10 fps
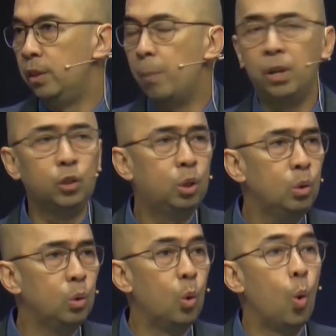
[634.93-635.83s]
Number
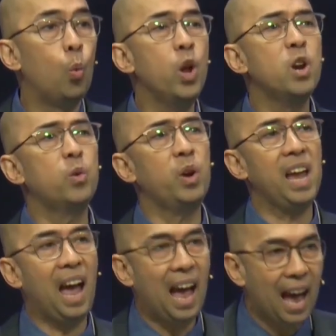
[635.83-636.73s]
two, we
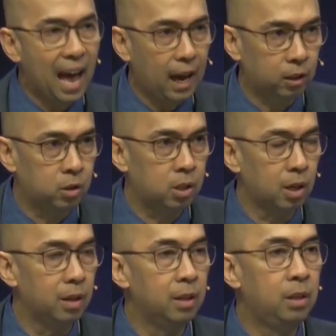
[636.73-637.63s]
react
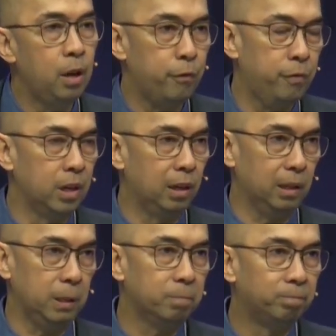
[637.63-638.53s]

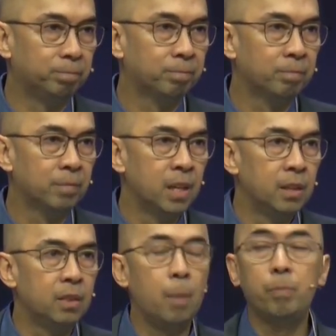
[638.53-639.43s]
differently.
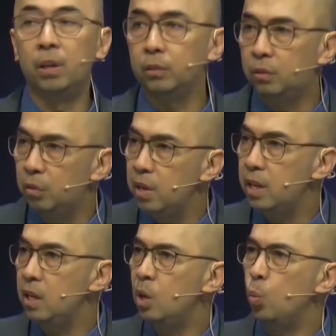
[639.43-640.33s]
Number
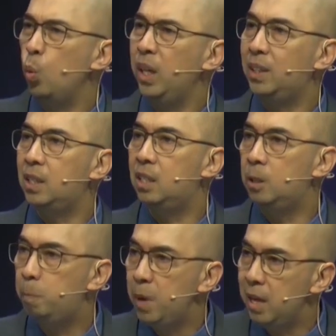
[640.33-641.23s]
three, we
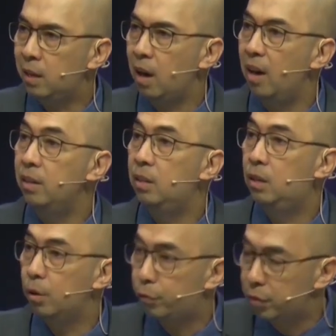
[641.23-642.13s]

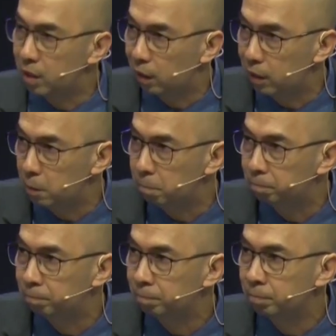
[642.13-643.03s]
speak differently.
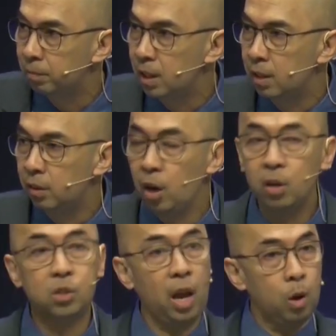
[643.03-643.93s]

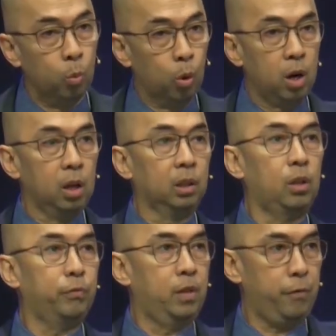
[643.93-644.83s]
There is a
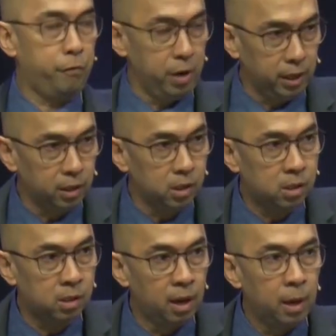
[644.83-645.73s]
world of
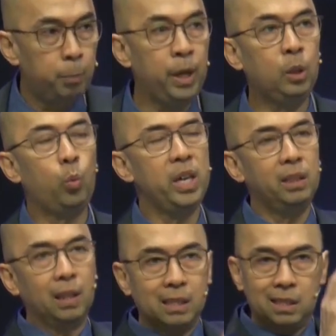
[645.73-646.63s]
difference
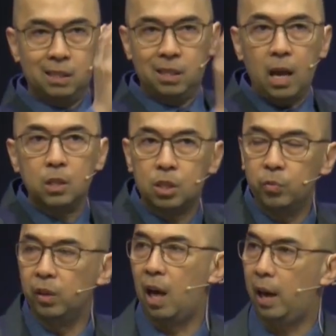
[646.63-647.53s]
between the sons
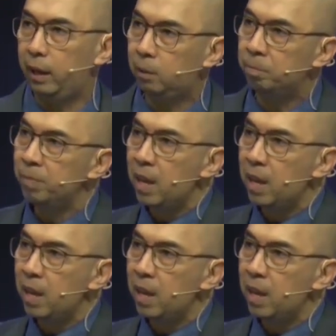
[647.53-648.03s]
of light